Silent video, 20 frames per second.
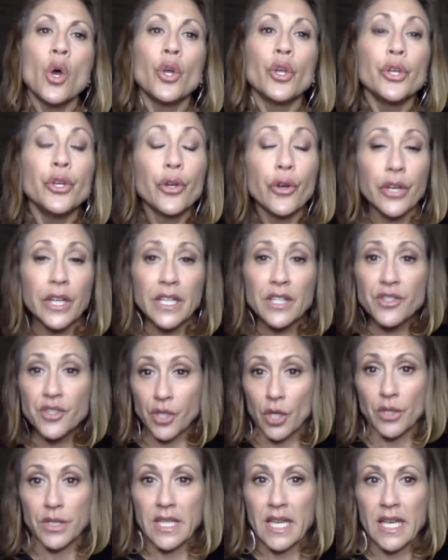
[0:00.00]
your
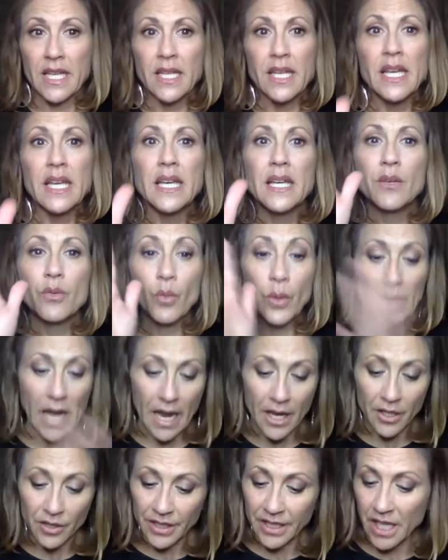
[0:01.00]
consultant,
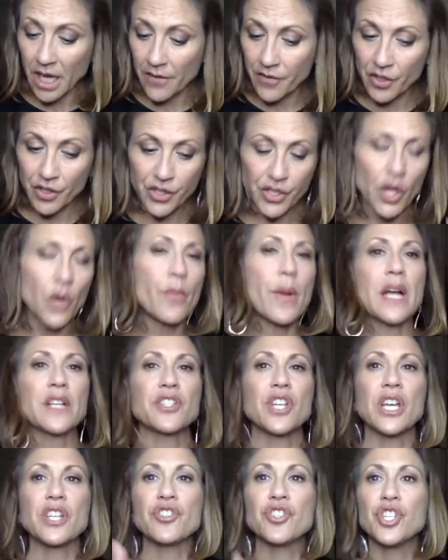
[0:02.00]
I only covered so
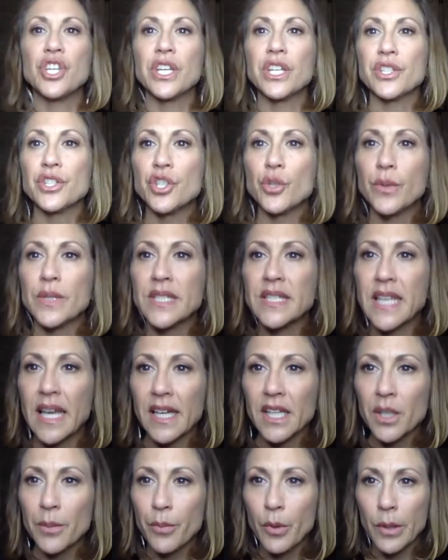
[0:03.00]
much, and she can do a
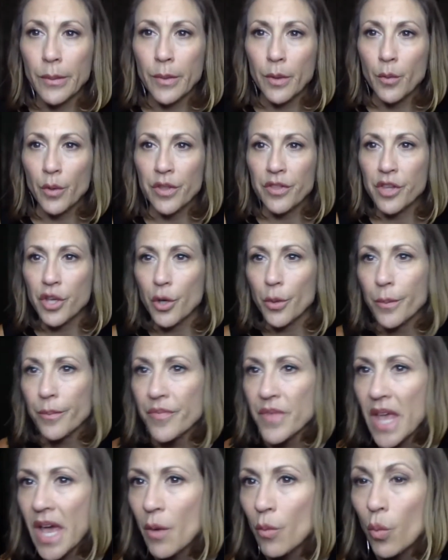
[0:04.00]
second appointment with you.
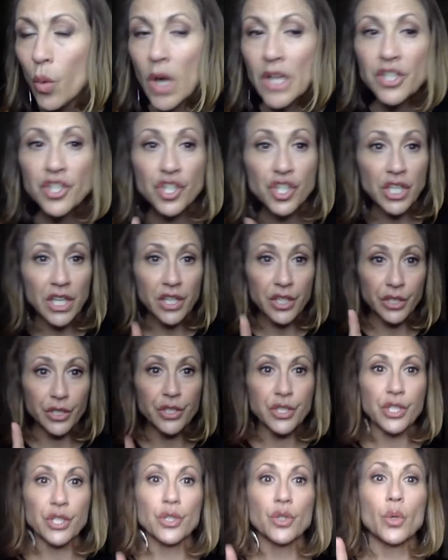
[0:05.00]
And what she could
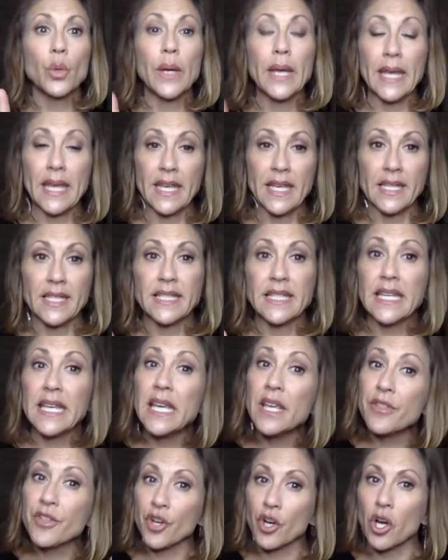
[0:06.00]
do is
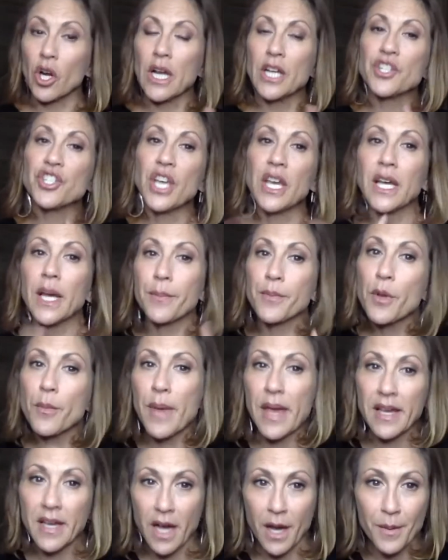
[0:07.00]
either a shake up your
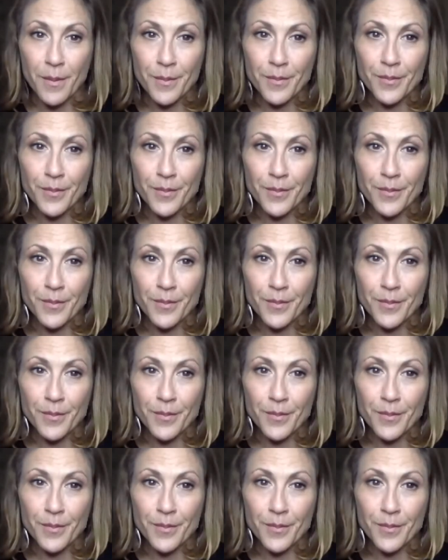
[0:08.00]
makeup,